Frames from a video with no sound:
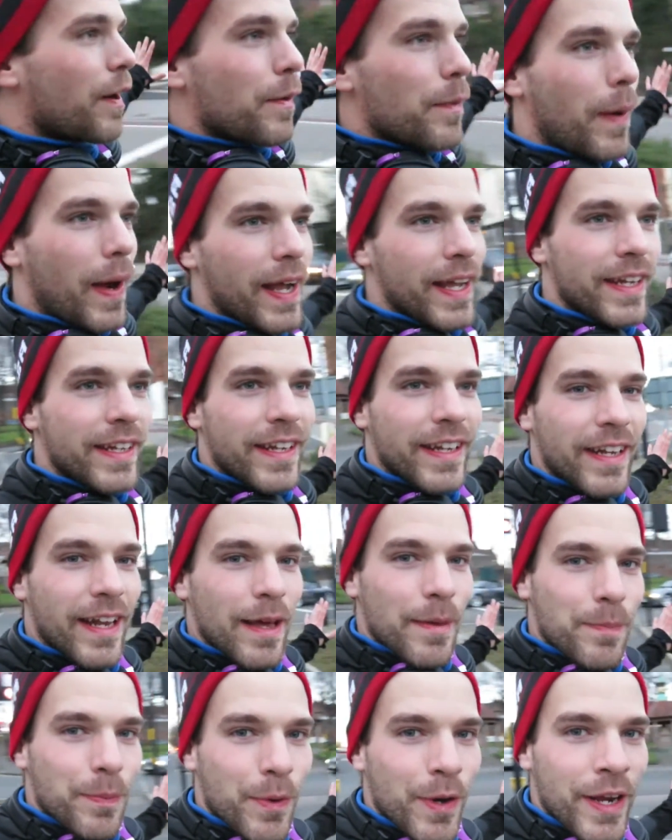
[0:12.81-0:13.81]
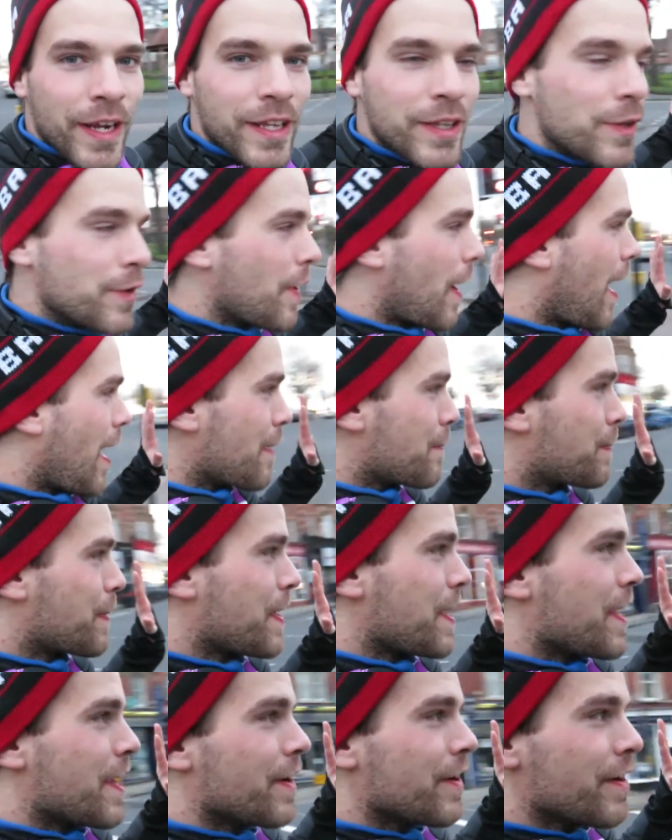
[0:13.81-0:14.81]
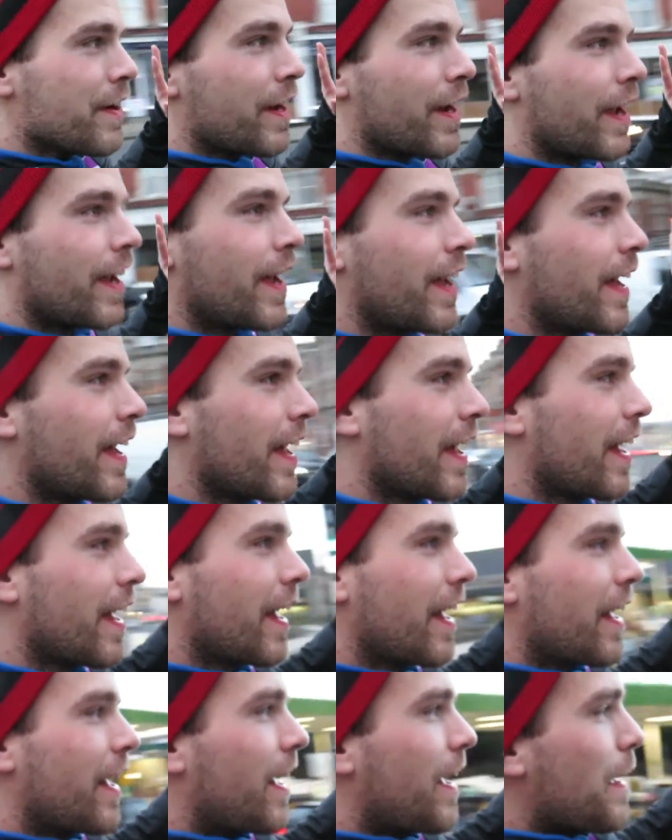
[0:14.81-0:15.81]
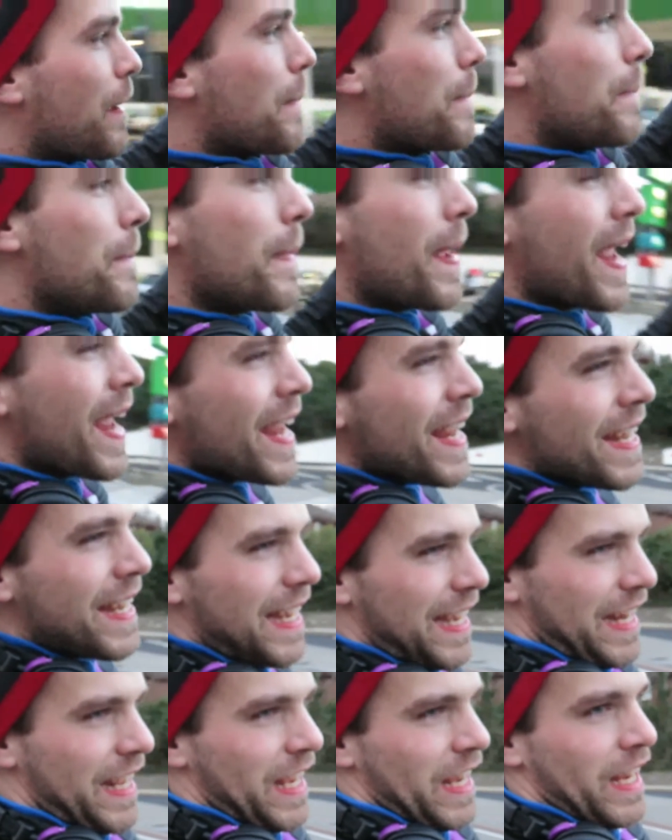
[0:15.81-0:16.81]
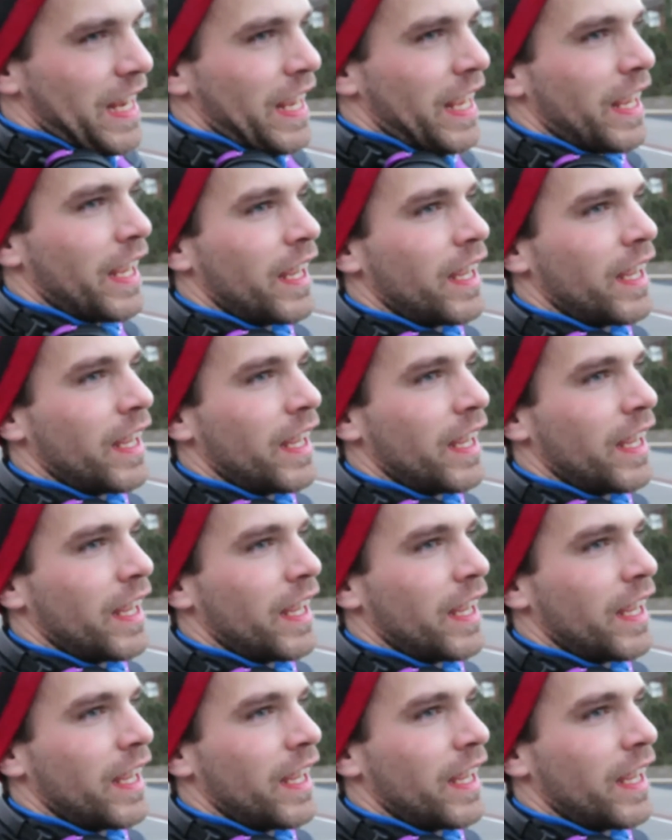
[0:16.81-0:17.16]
why did I bring you up here? Mainly